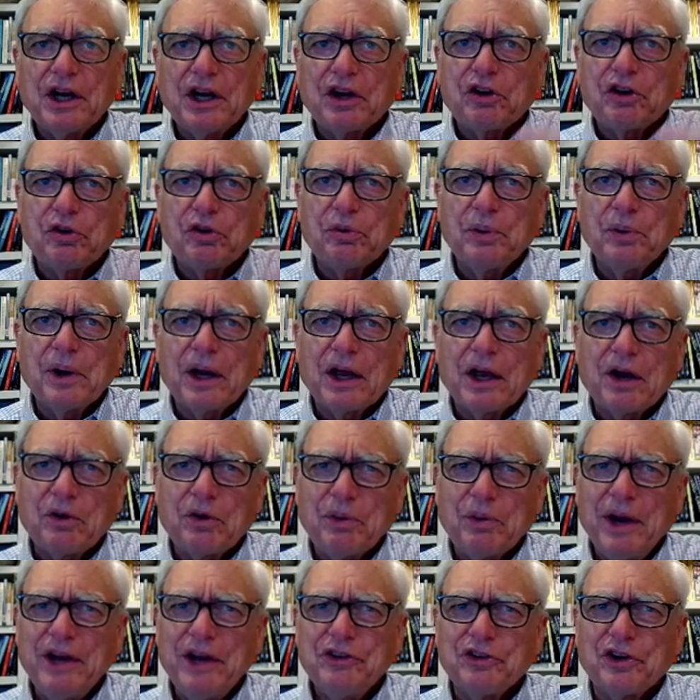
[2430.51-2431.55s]

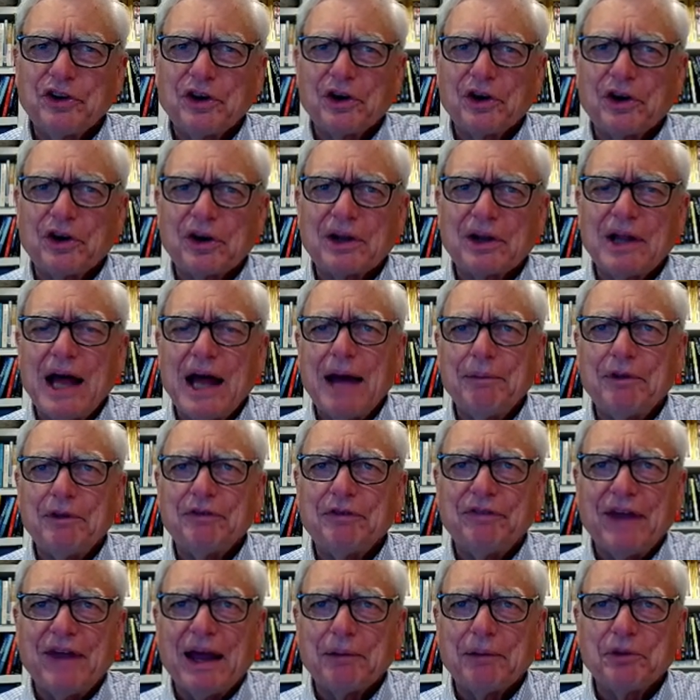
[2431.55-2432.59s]
create your climate
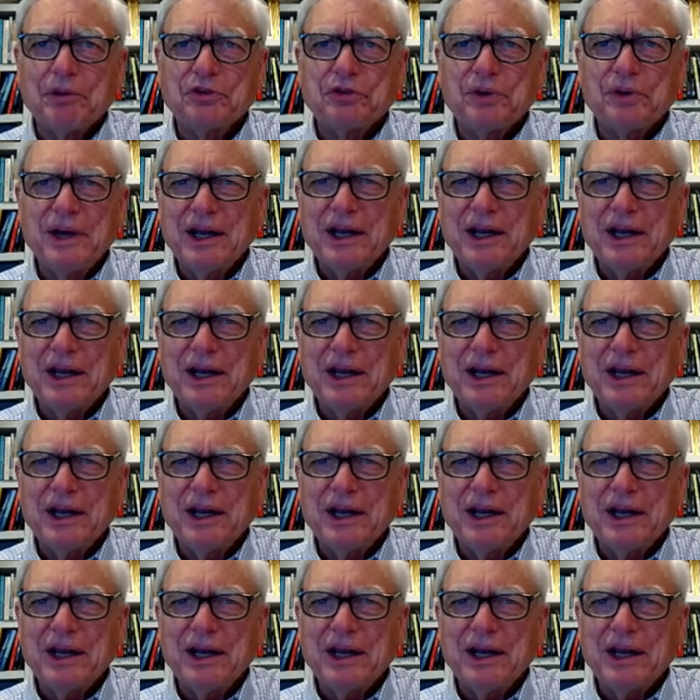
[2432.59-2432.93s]
family tree,